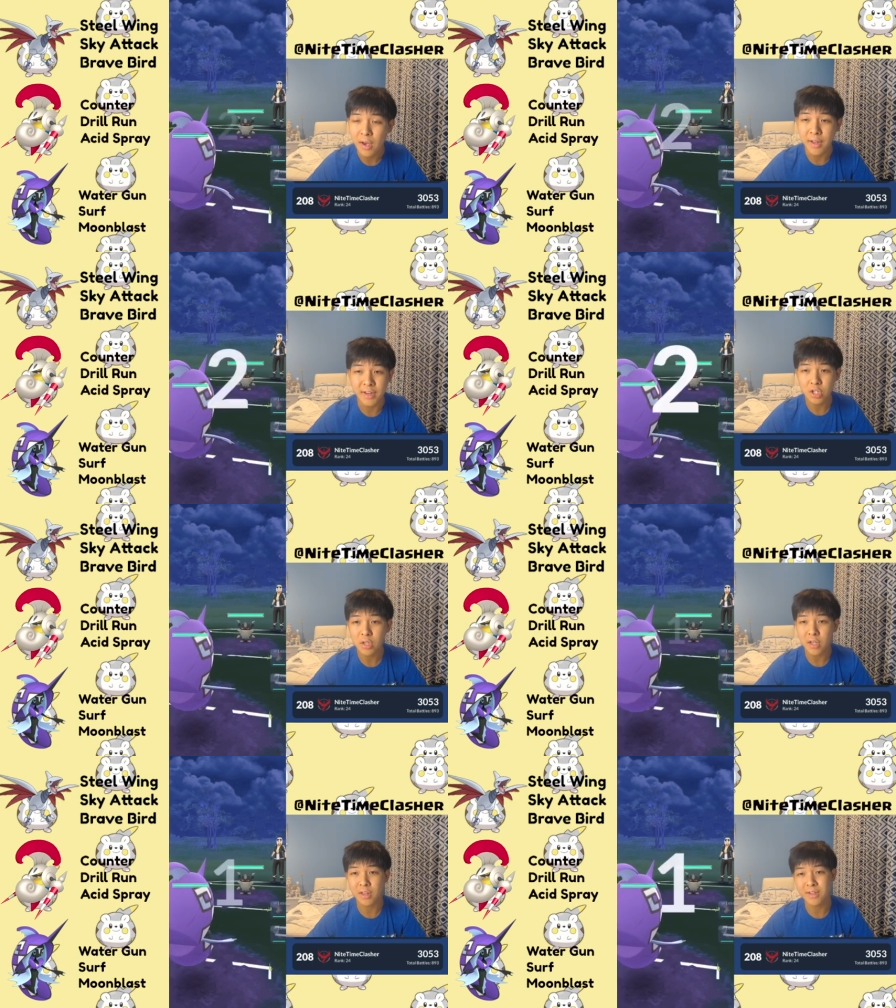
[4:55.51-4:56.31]

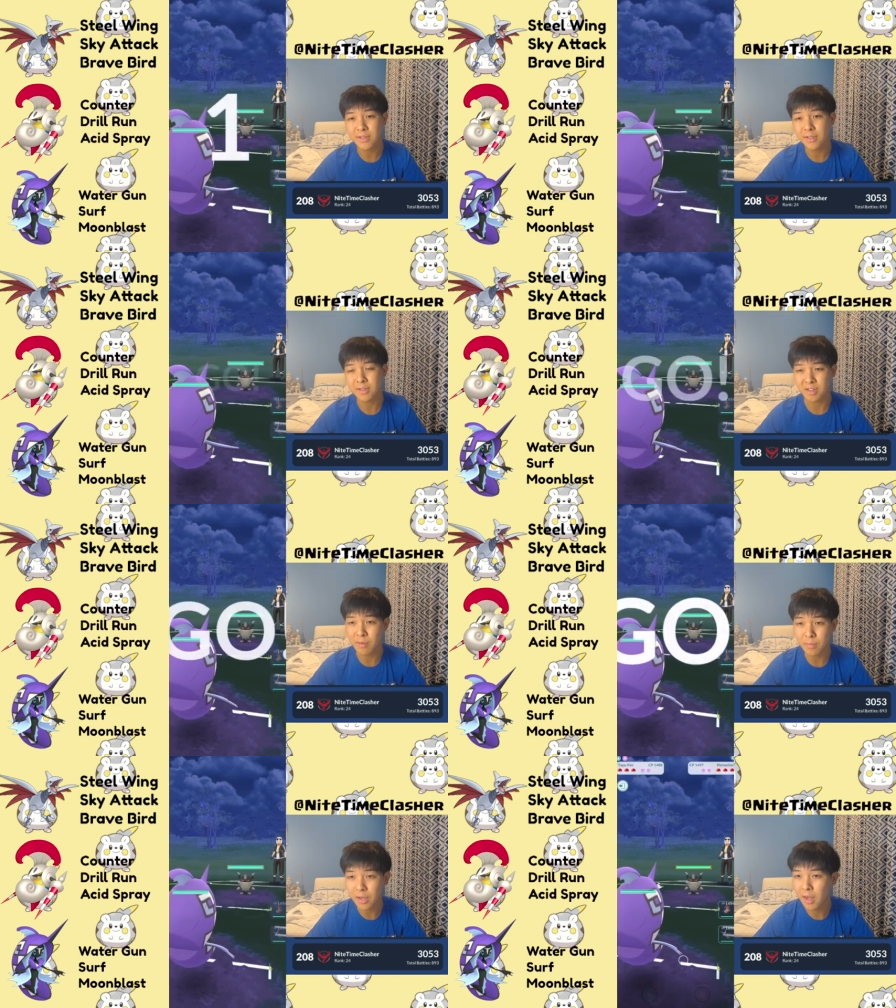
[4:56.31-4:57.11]
Initially, this
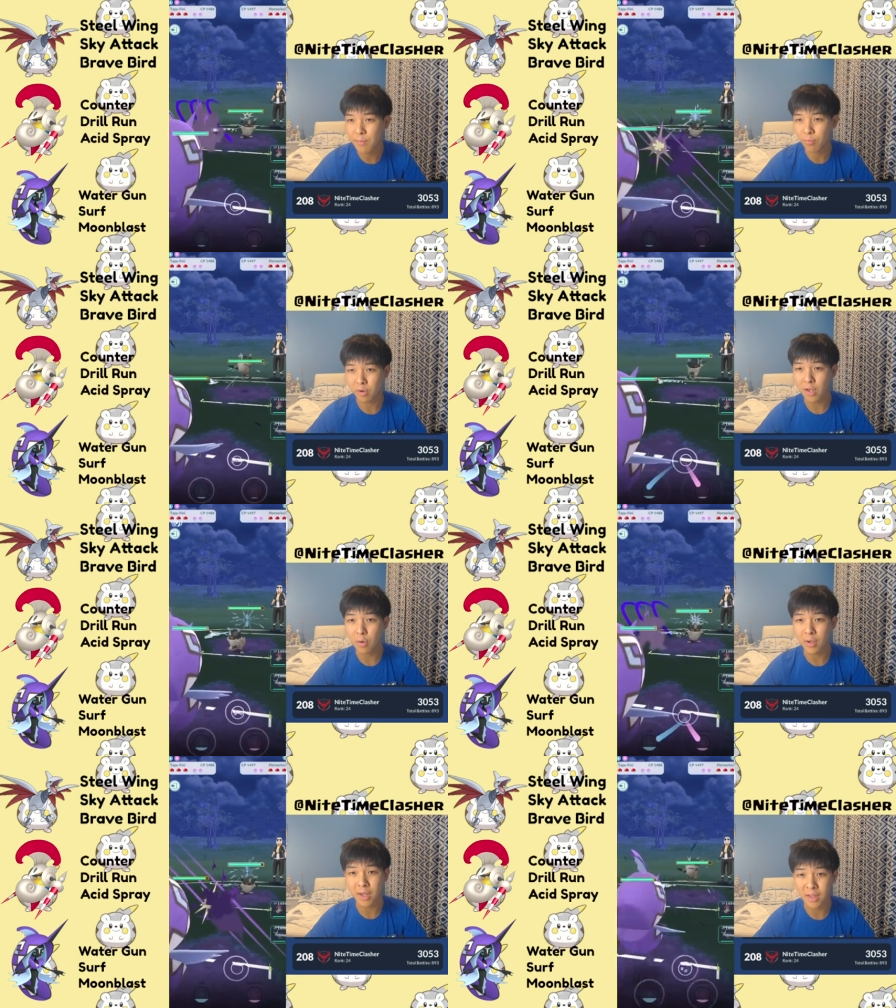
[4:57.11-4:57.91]
seems like a pretty
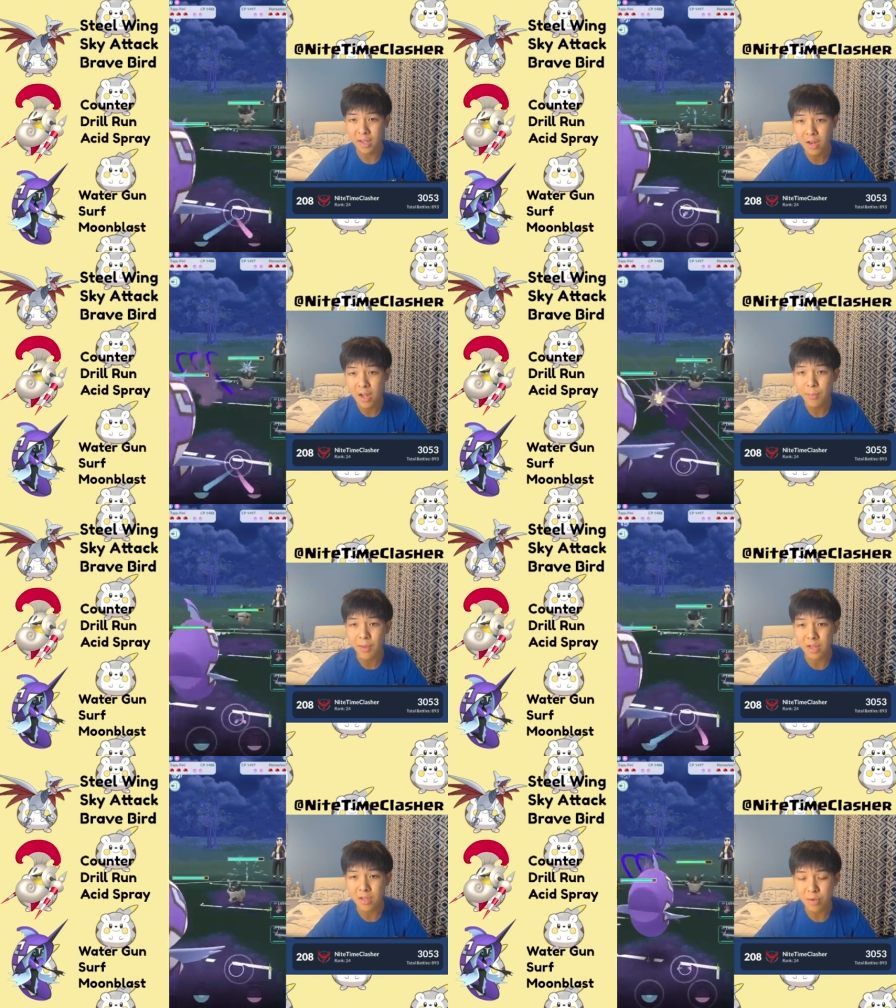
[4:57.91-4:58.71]
okay lead,
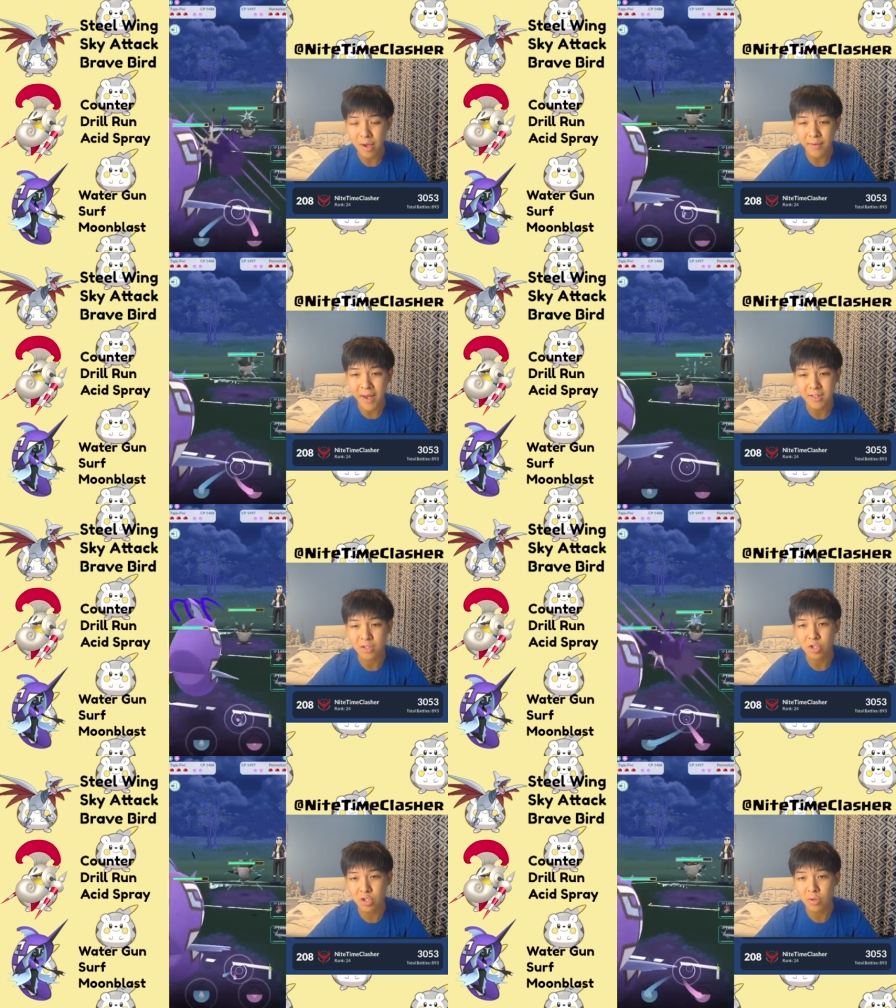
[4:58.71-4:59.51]
but they do have
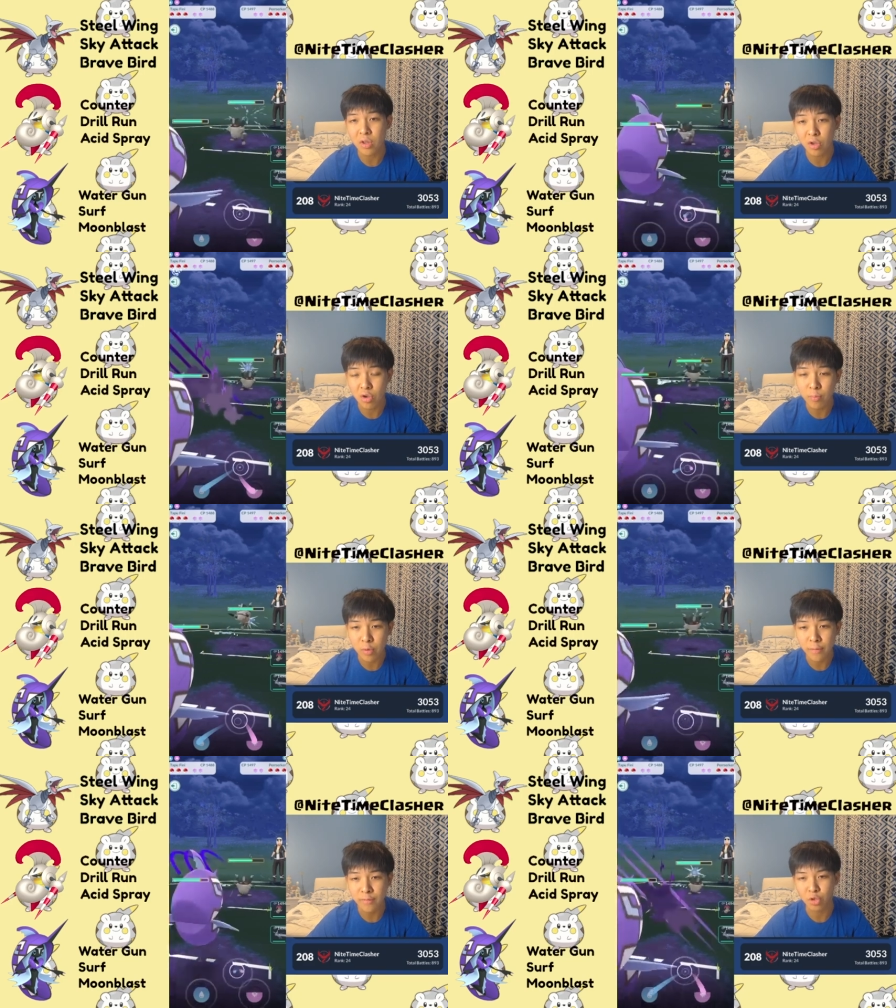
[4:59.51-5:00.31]
access to the new
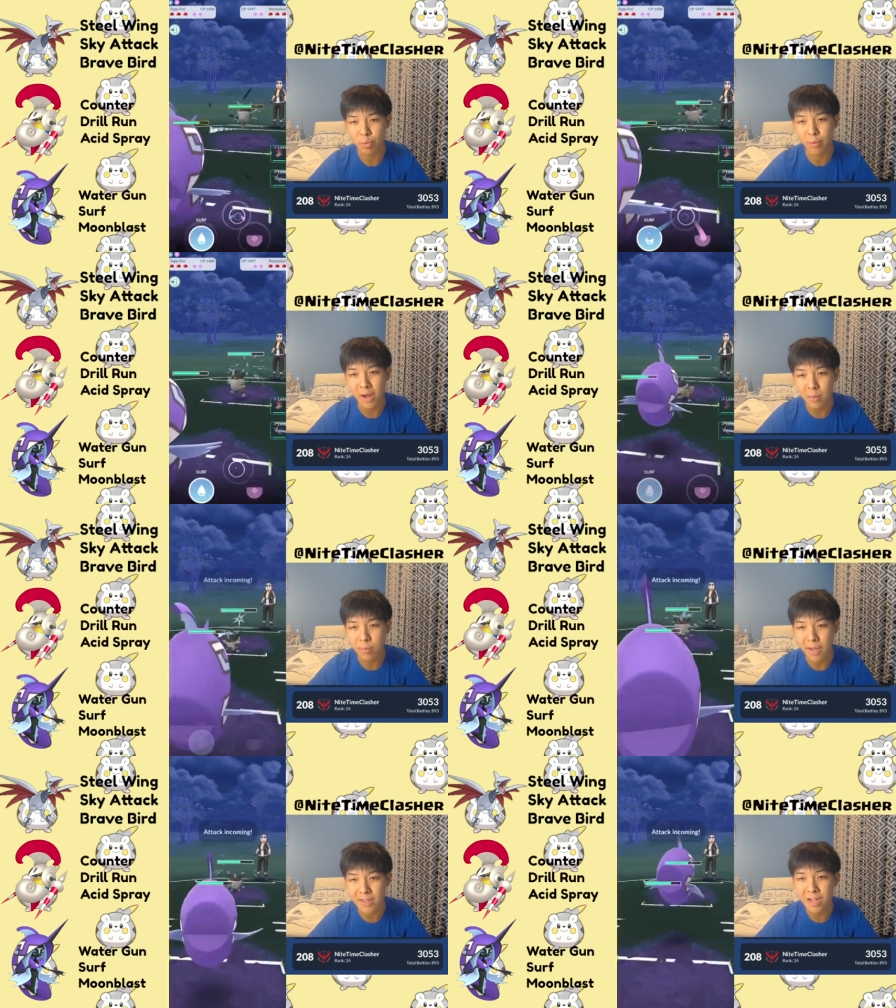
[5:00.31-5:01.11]
move
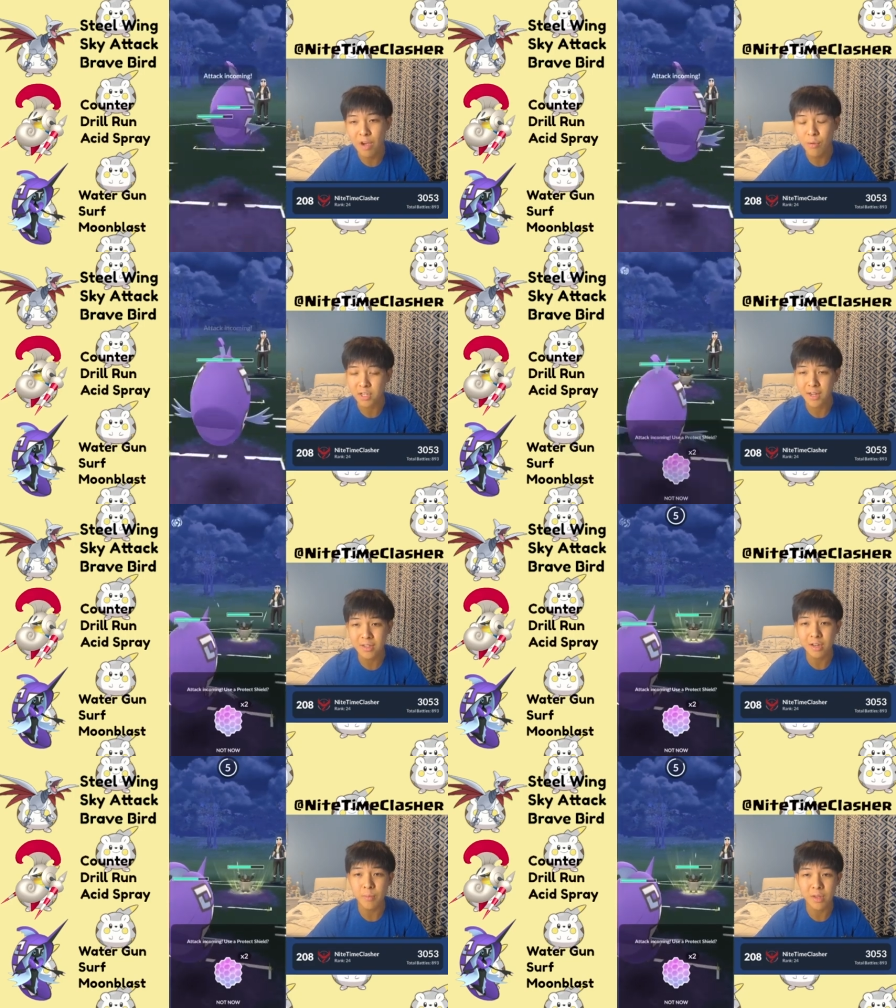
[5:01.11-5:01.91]
Trailblaze, which is
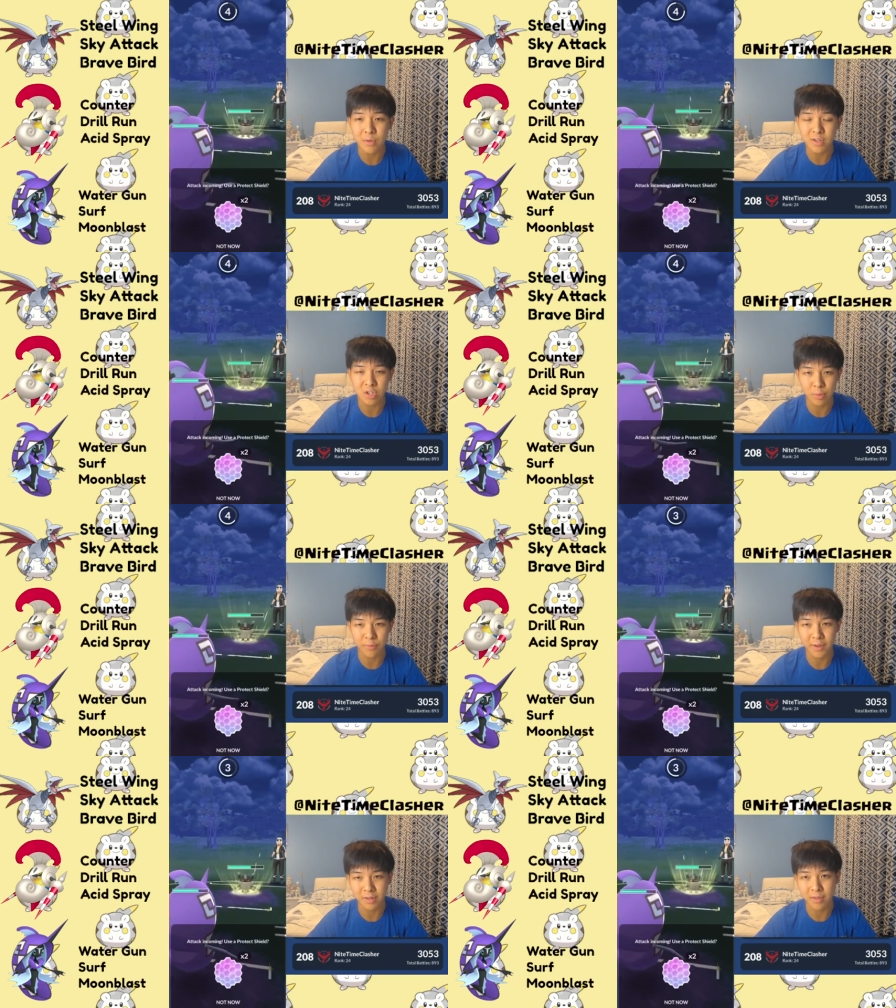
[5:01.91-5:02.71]
going to be doing super
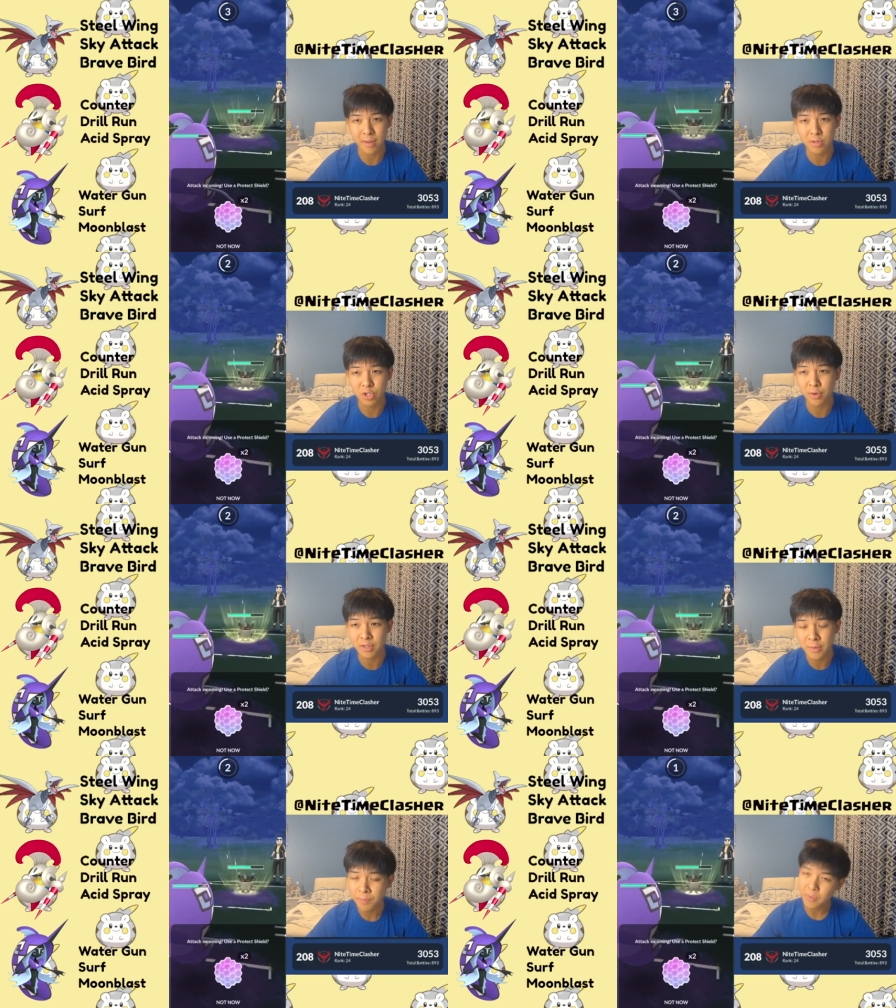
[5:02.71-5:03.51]
effective damage to
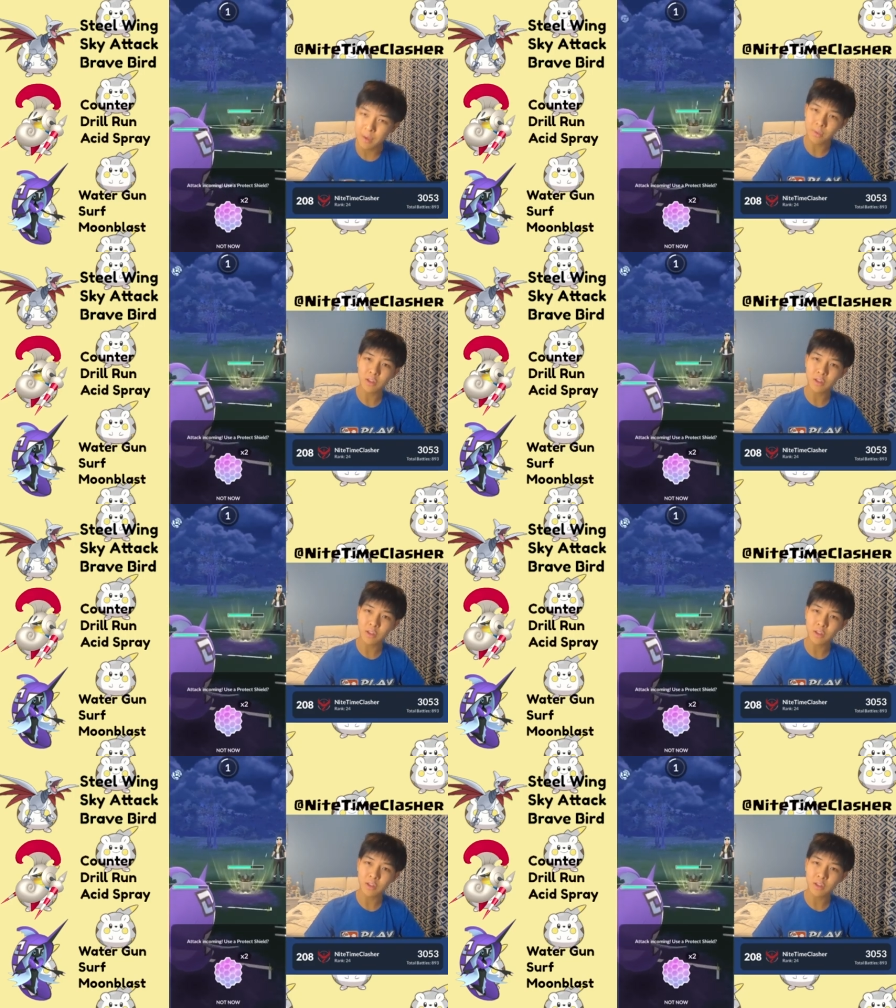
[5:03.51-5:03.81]
us. I'm not